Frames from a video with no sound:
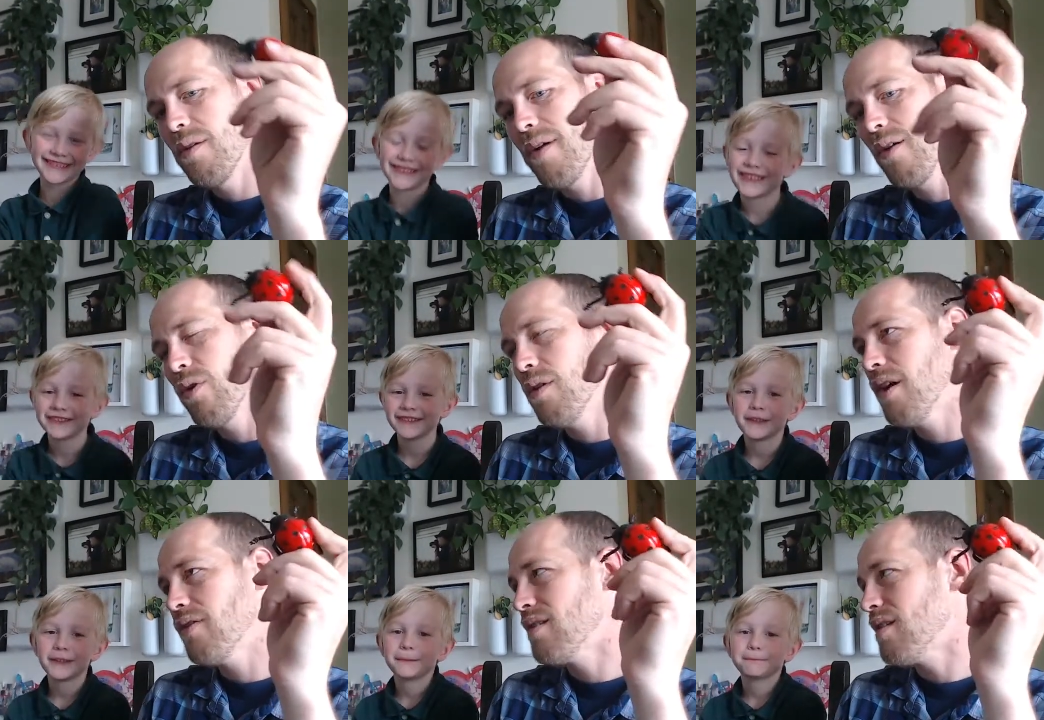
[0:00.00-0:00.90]
Speaker 1: about what about
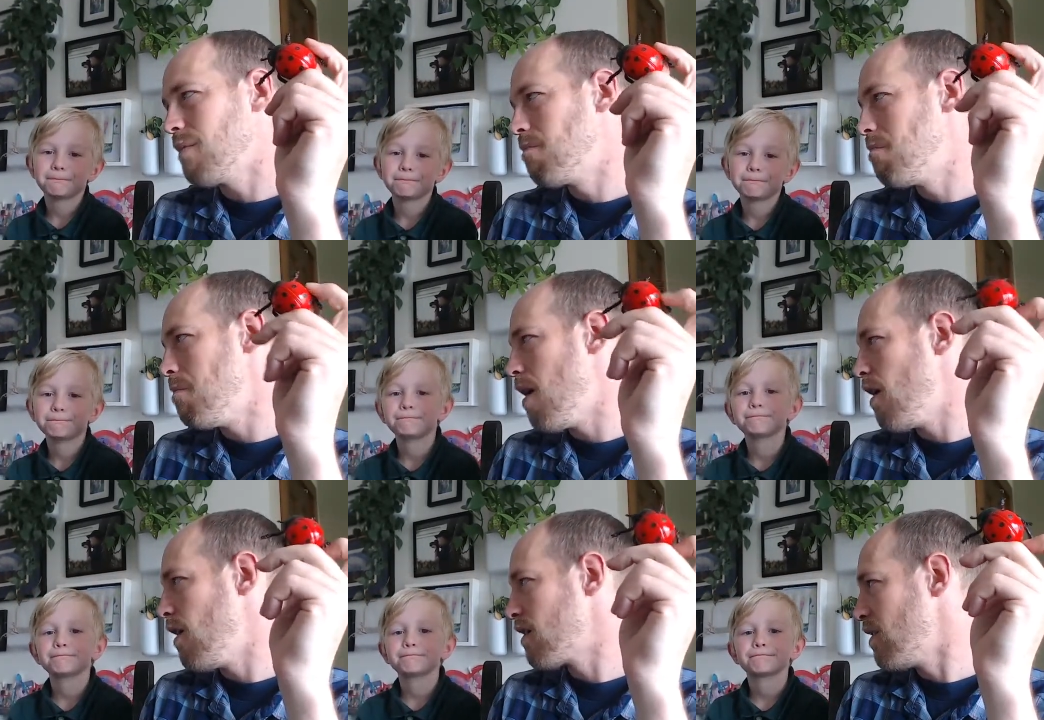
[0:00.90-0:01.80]
things like
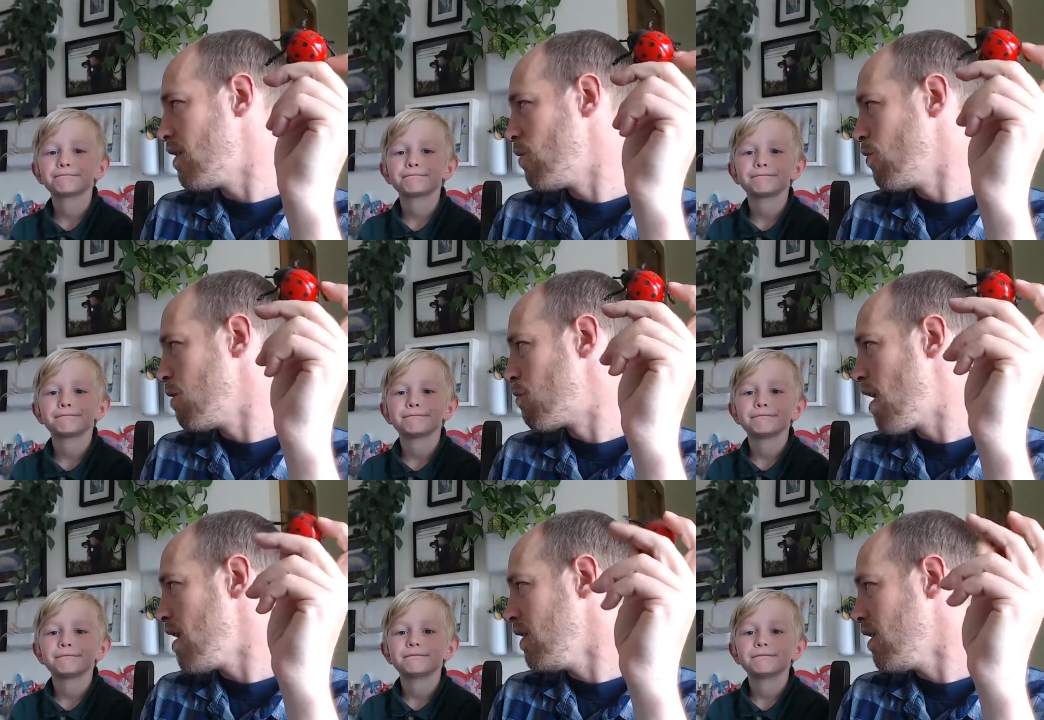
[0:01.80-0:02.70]
monarchs that are really
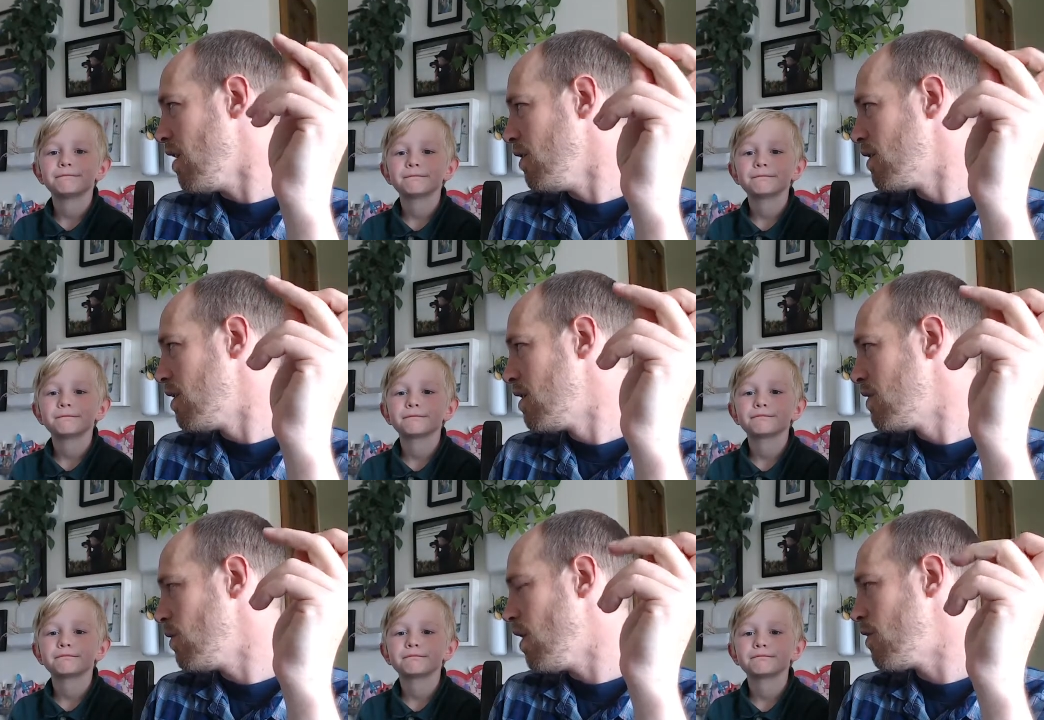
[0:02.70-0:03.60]
brightly colored?
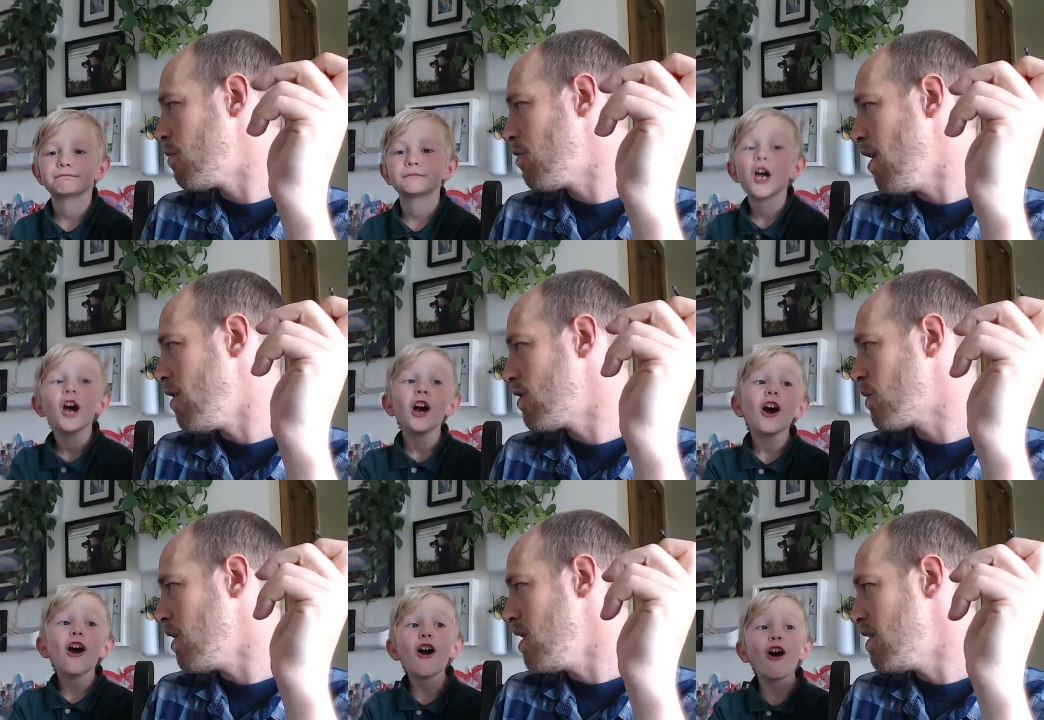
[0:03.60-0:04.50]
Do other predators want
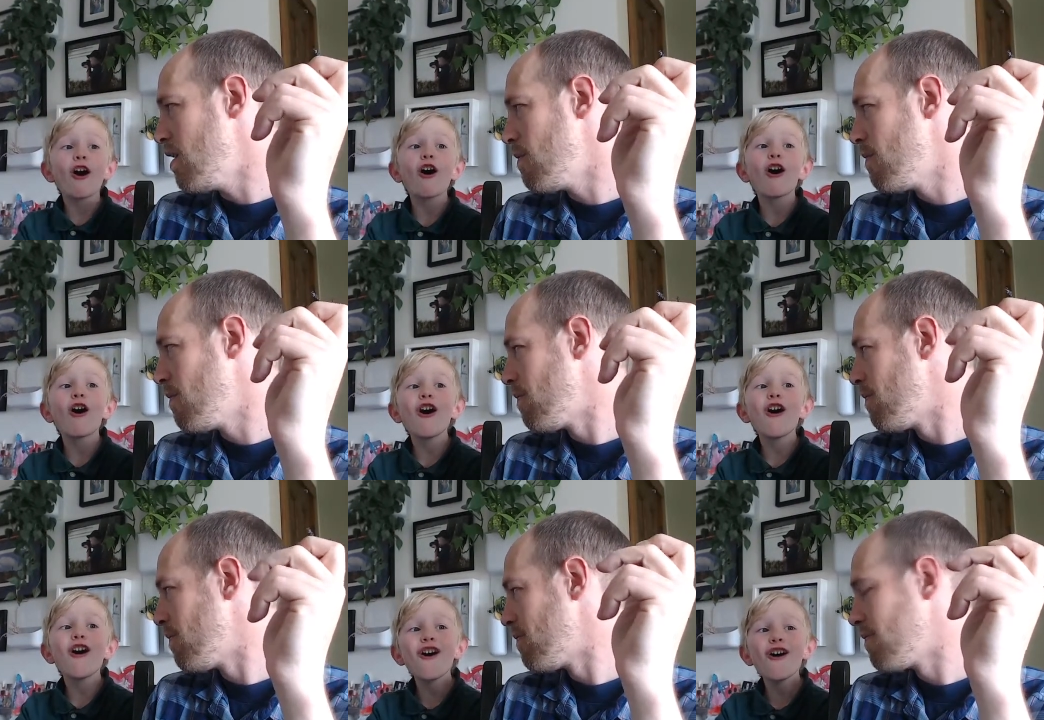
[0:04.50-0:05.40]
to eat them?
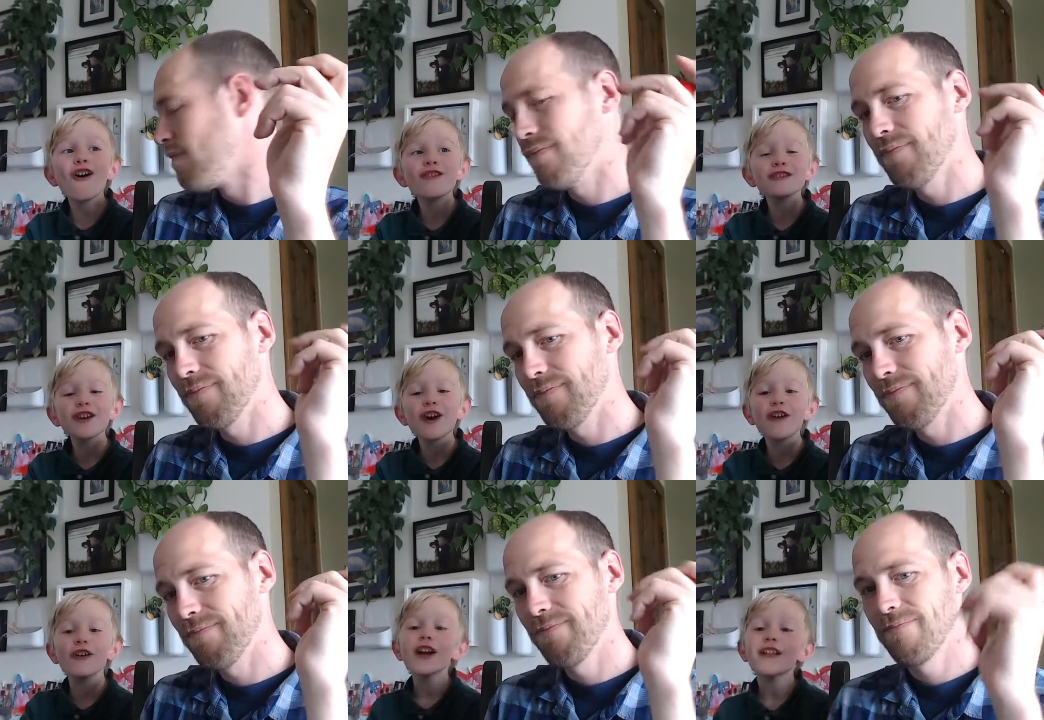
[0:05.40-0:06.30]
Oh
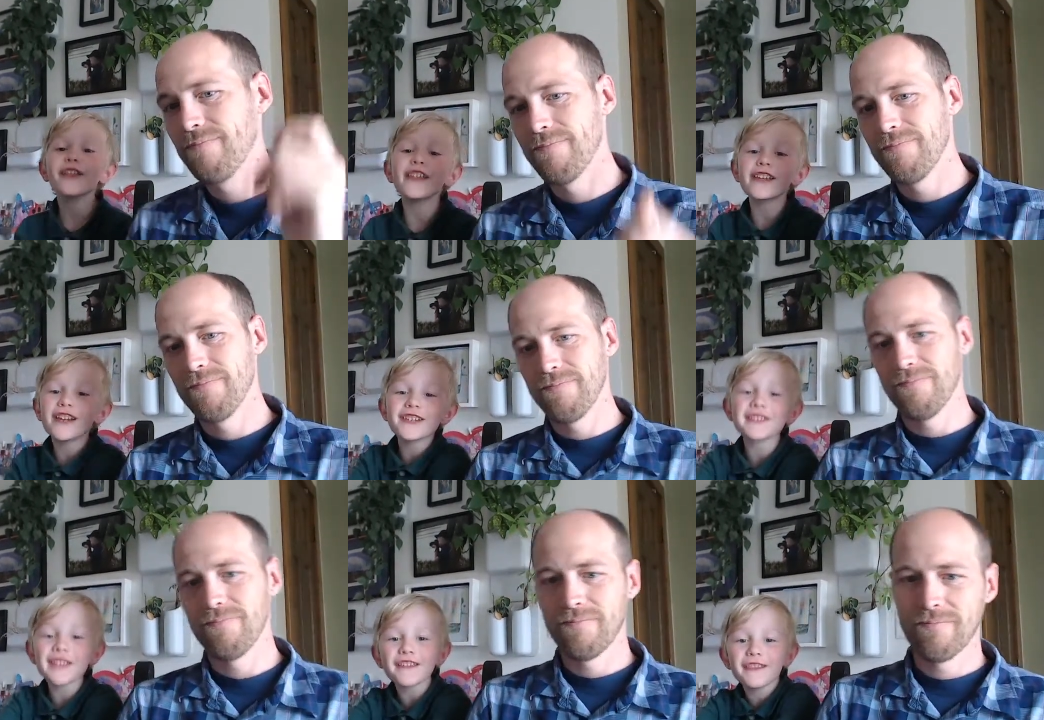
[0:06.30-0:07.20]
Speaker 2: no, because they